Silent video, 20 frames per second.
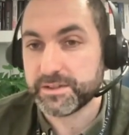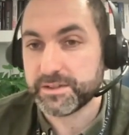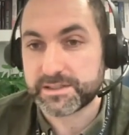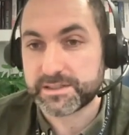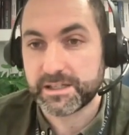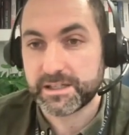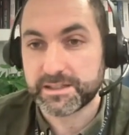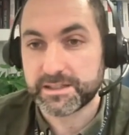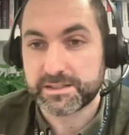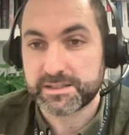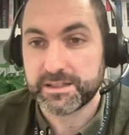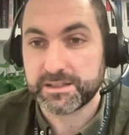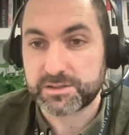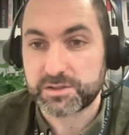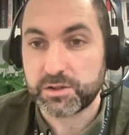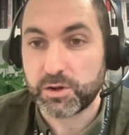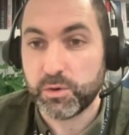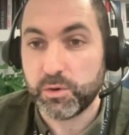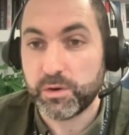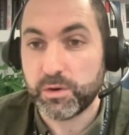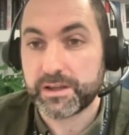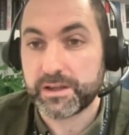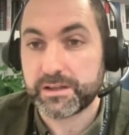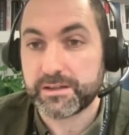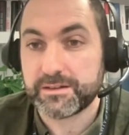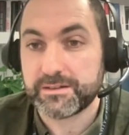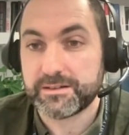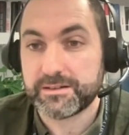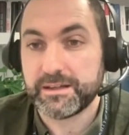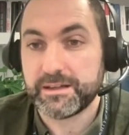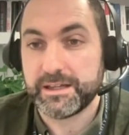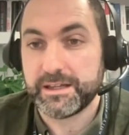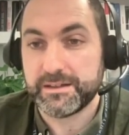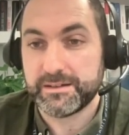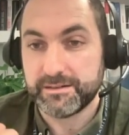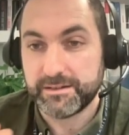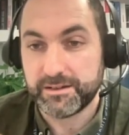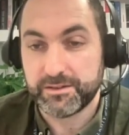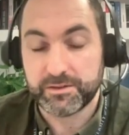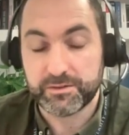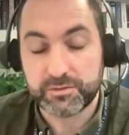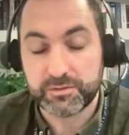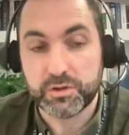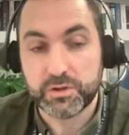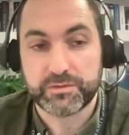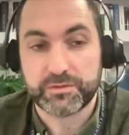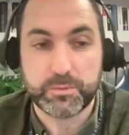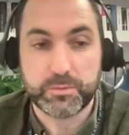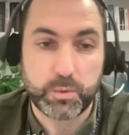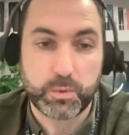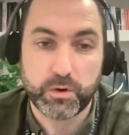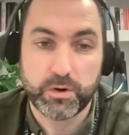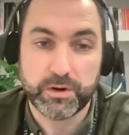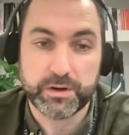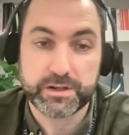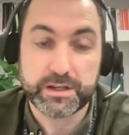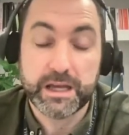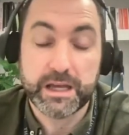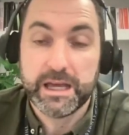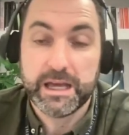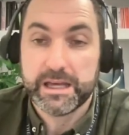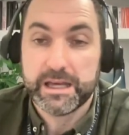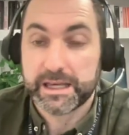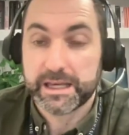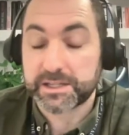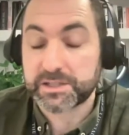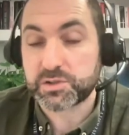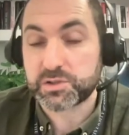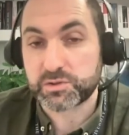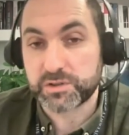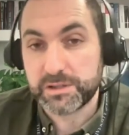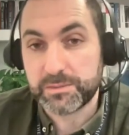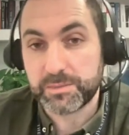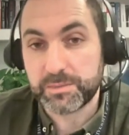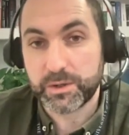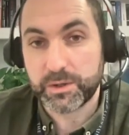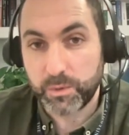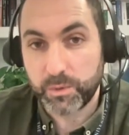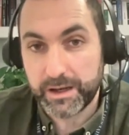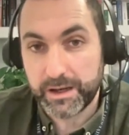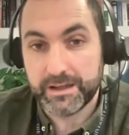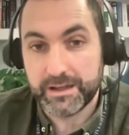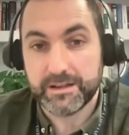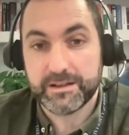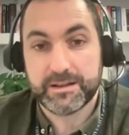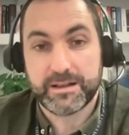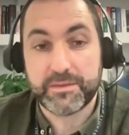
It's going, in the view of the board, extremely well.